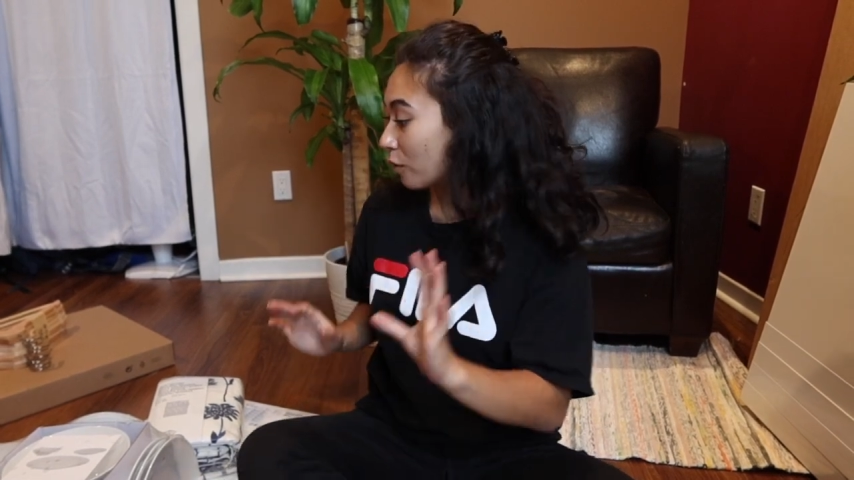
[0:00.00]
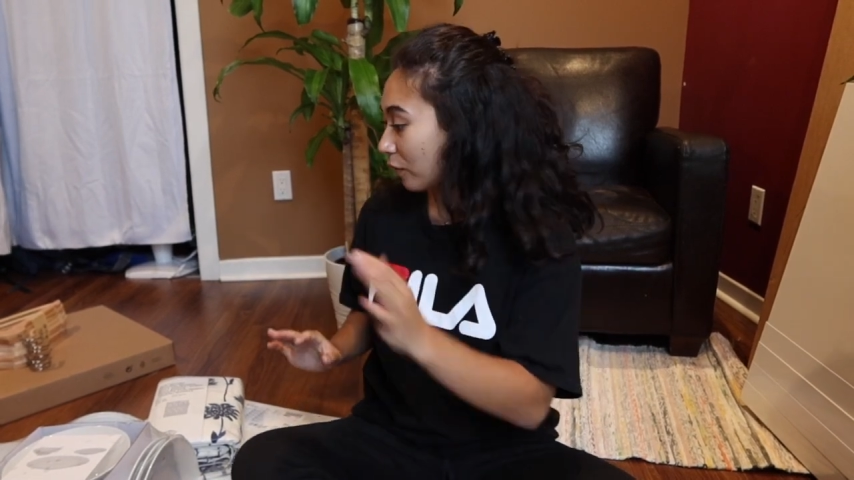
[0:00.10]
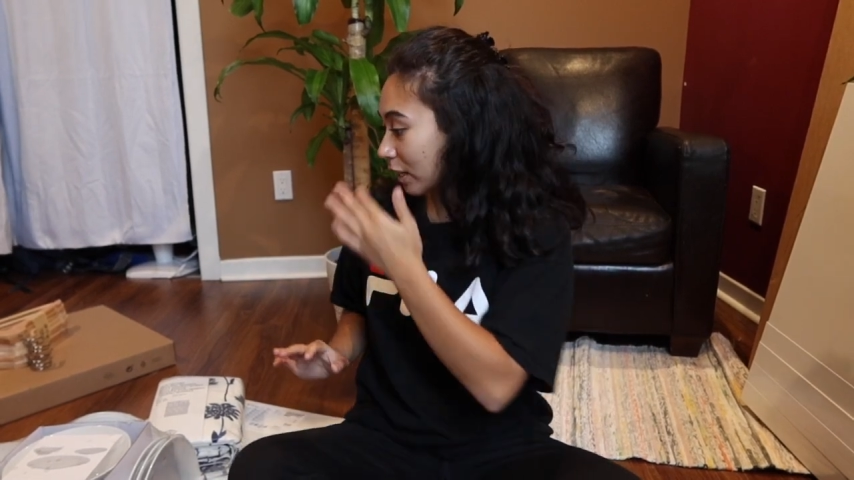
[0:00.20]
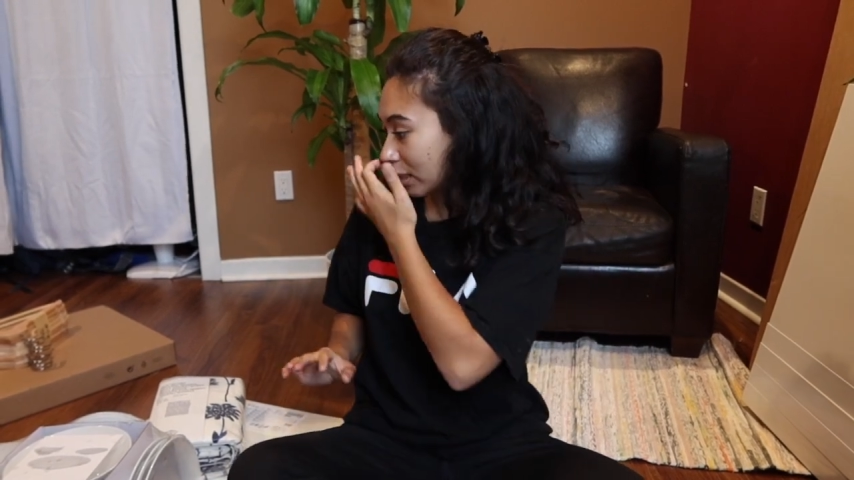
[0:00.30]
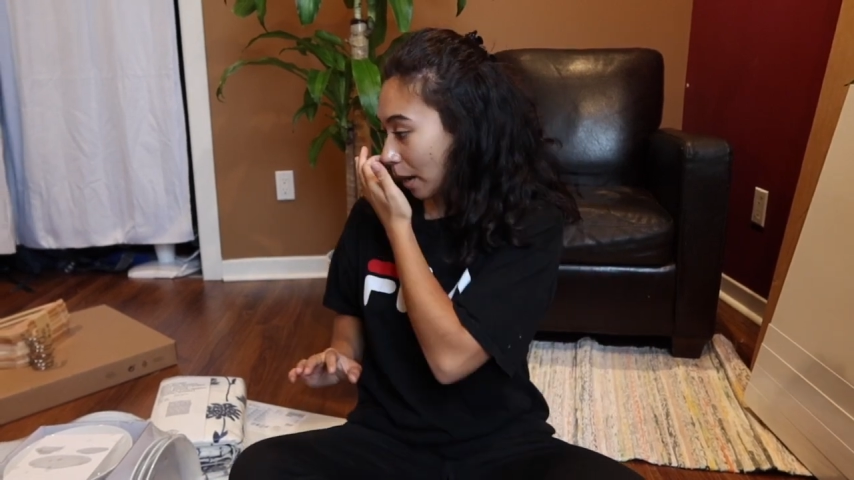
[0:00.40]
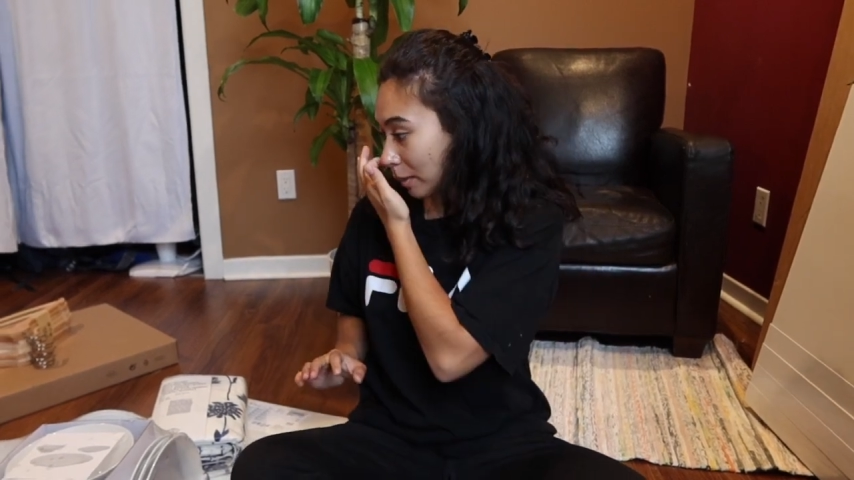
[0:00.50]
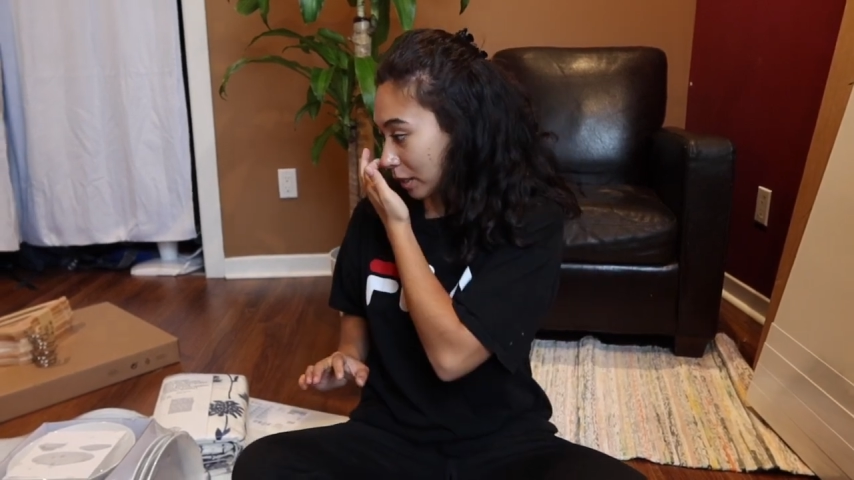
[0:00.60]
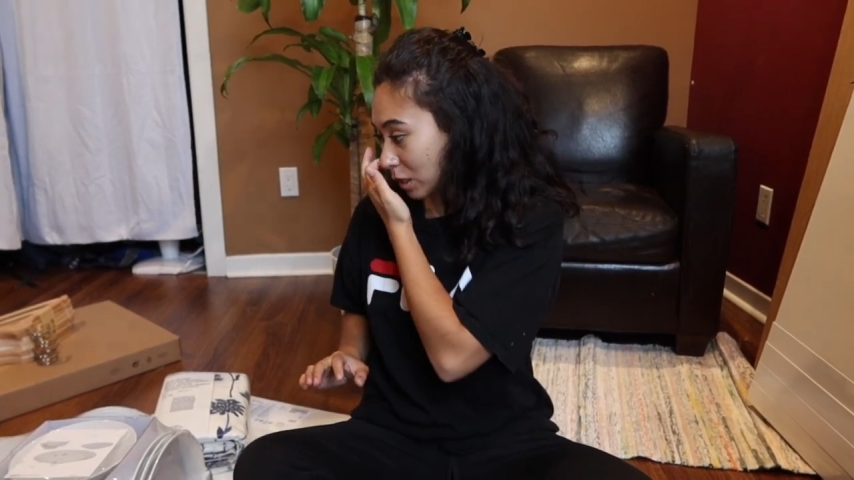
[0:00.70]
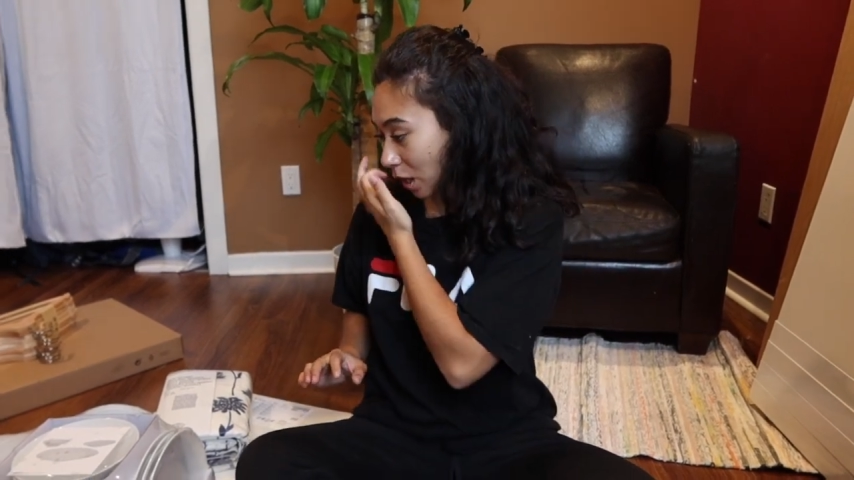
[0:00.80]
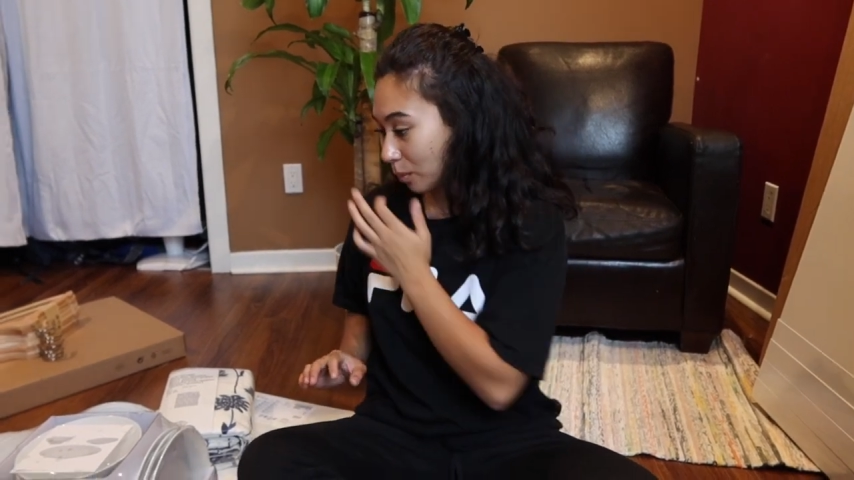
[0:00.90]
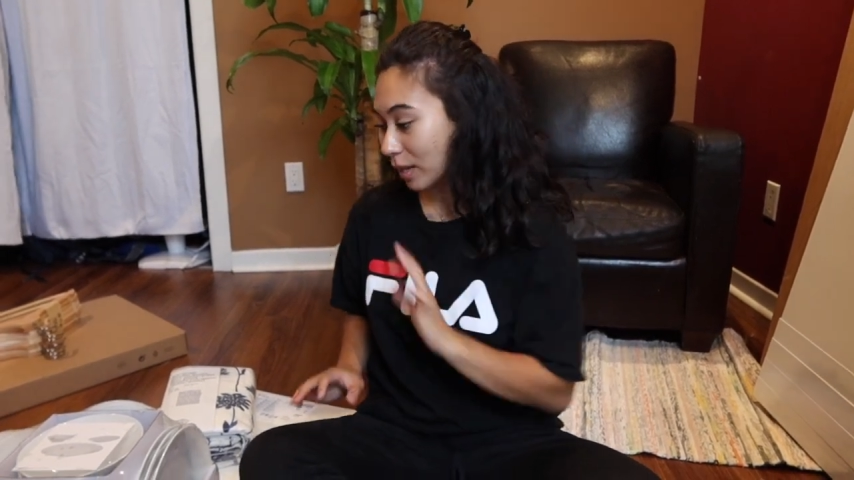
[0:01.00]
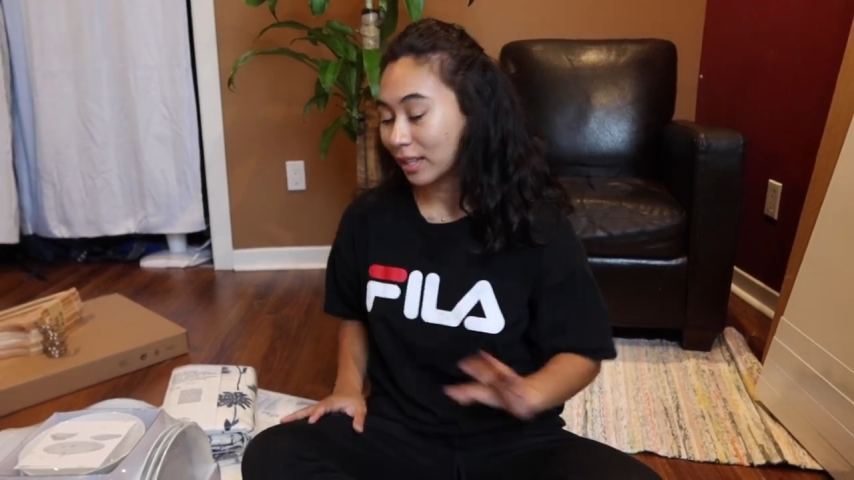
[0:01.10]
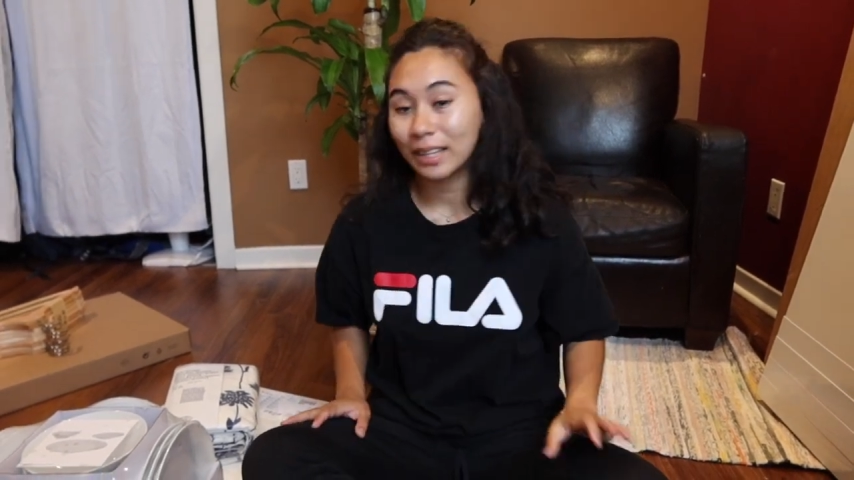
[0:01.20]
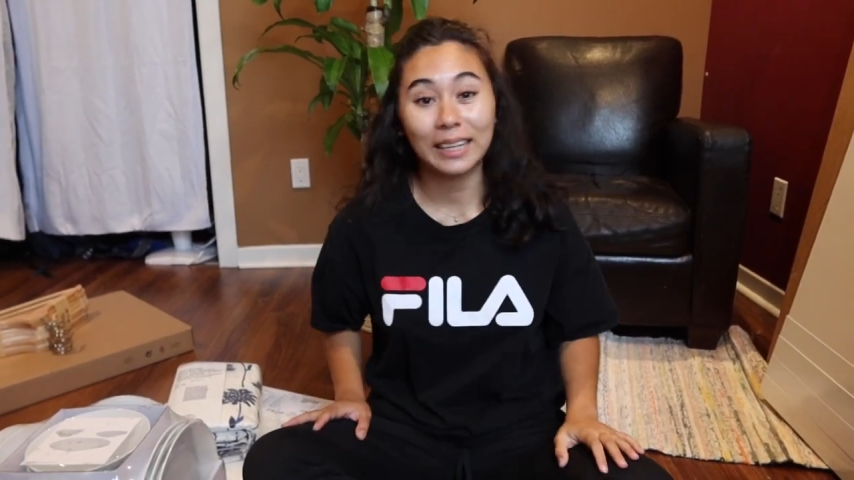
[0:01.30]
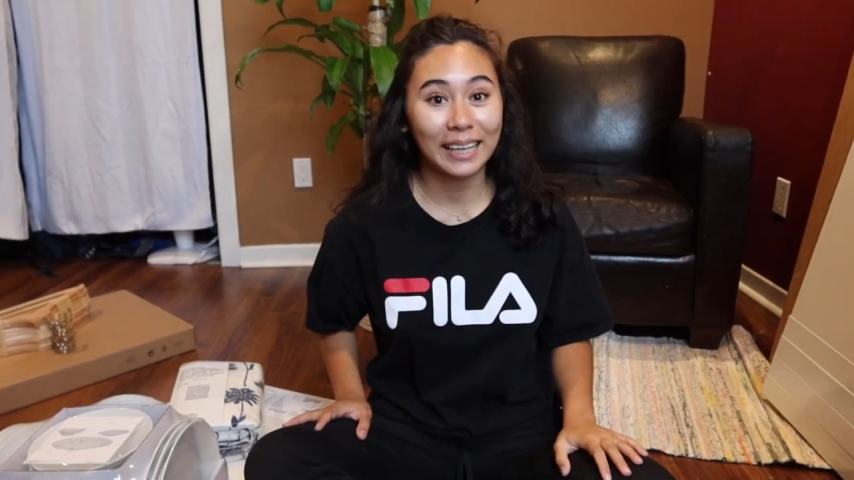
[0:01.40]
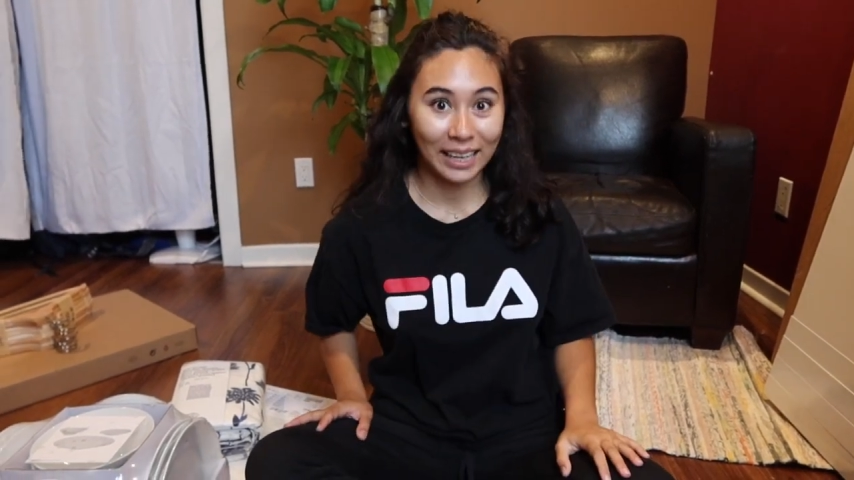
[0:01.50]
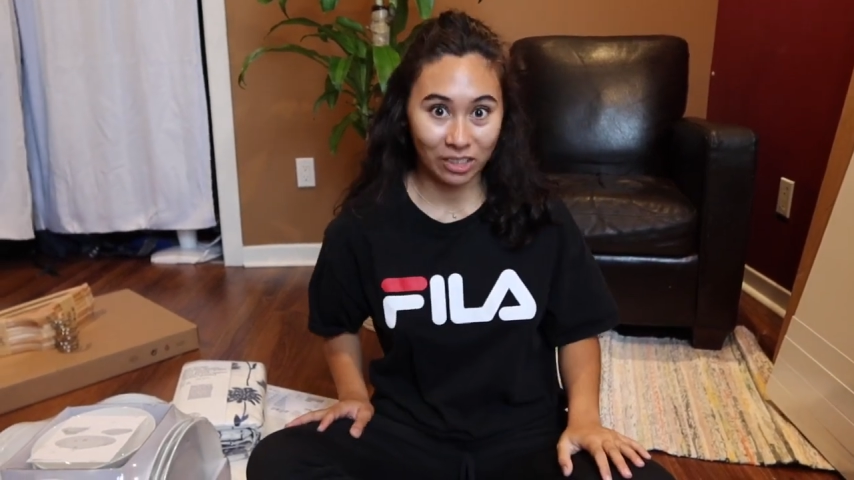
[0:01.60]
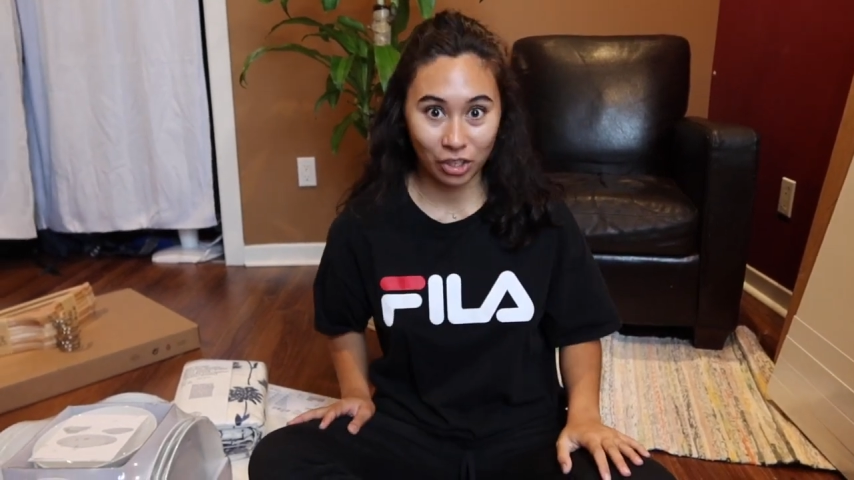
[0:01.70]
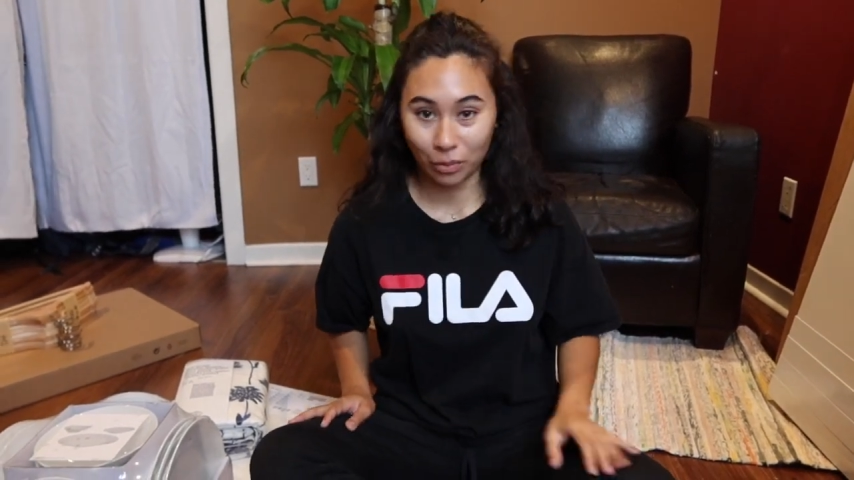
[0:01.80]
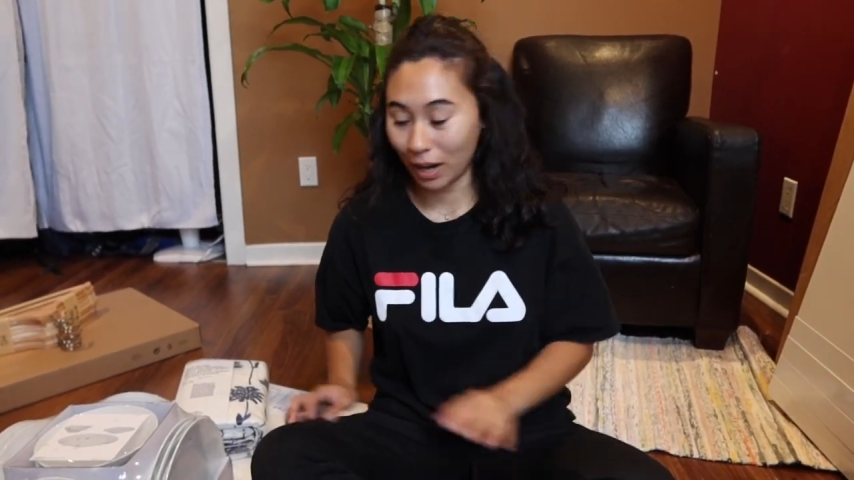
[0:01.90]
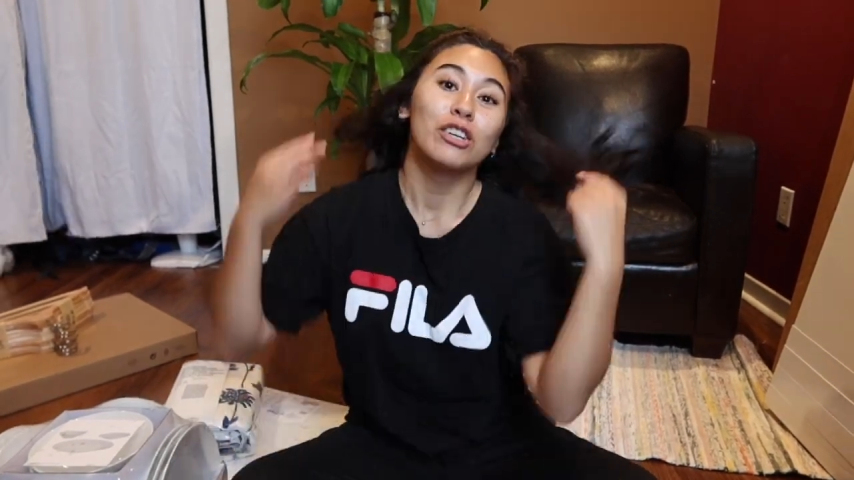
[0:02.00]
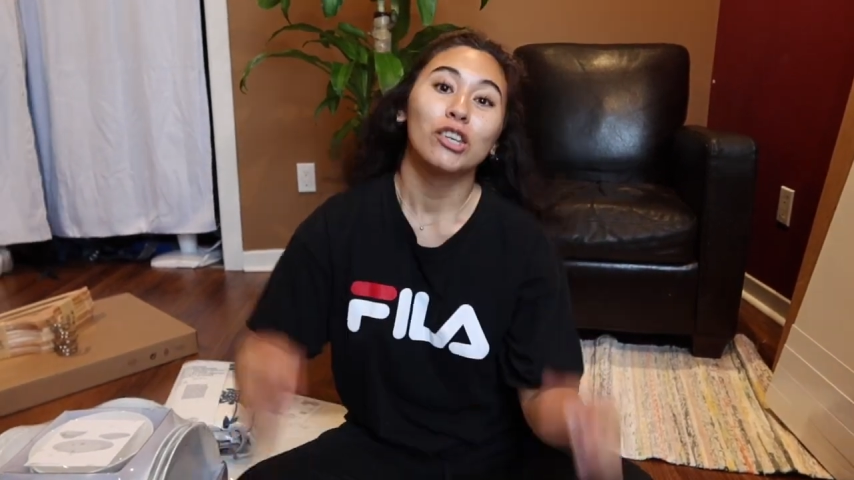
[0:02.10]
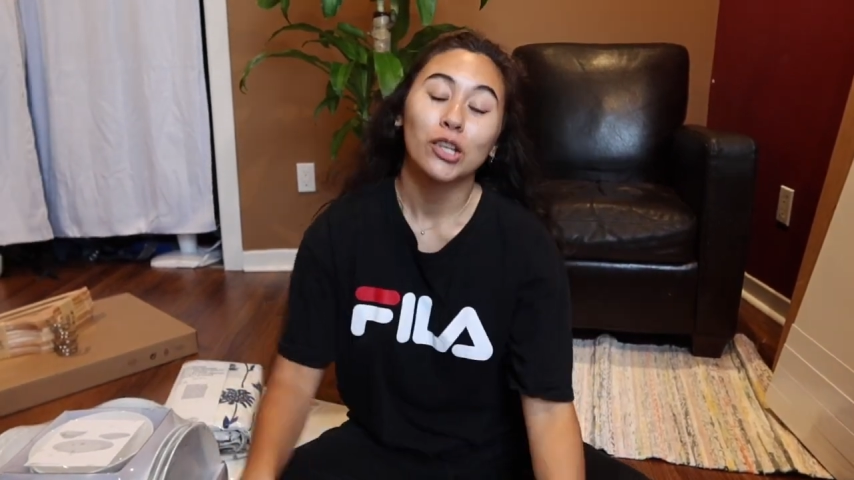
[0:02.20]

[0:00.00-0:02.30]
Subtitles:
First, I'm gonna start with the kitchenware.